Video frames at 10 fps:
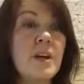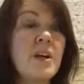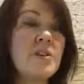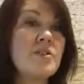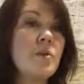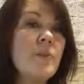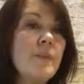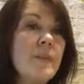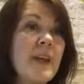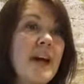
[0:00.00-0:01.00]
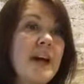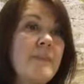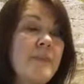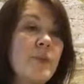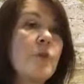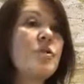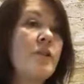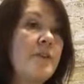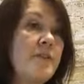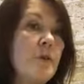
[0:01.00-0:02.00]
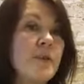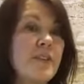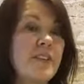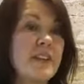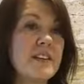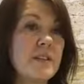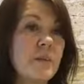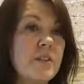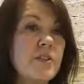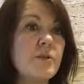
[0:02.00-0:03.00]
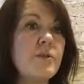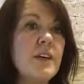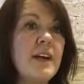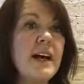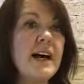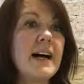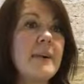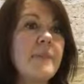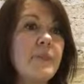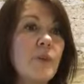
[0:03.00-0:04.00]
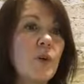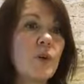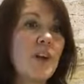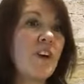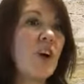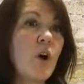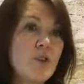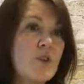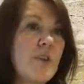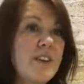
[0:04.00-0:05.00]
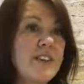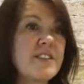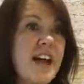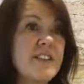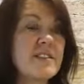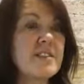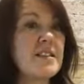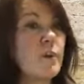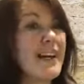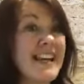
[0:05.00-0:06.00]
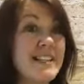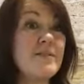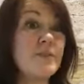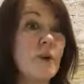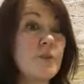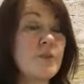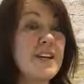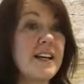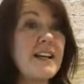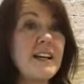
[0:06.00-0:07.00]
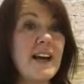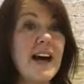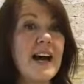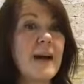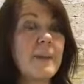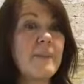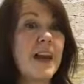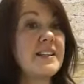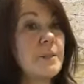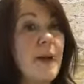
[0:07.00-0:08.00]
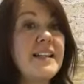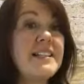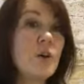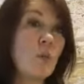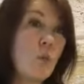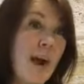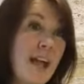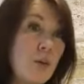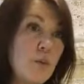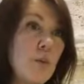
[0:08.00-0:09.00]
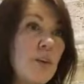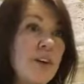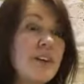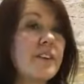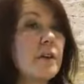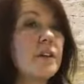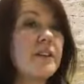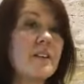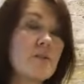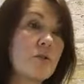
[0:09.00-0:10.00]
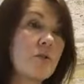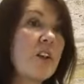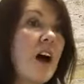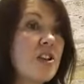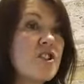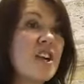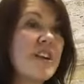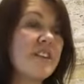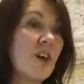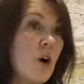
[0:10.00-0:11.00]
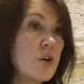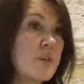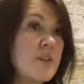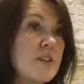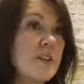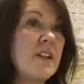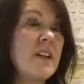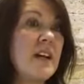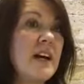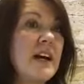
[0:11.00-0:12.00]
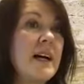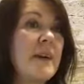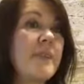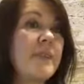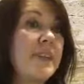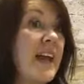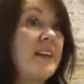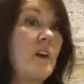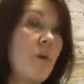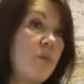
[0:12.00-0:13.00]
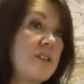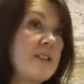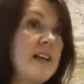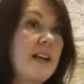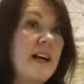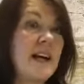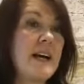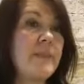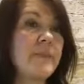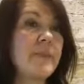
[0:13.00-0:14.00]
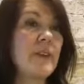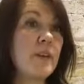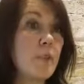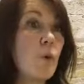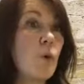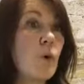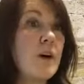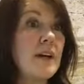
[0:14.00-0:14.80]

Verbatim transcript: So those are a few of the things that we do. There are lots of other tests that we get involved in, and depending on where you work, the sort of larger the hospital, then obviously the more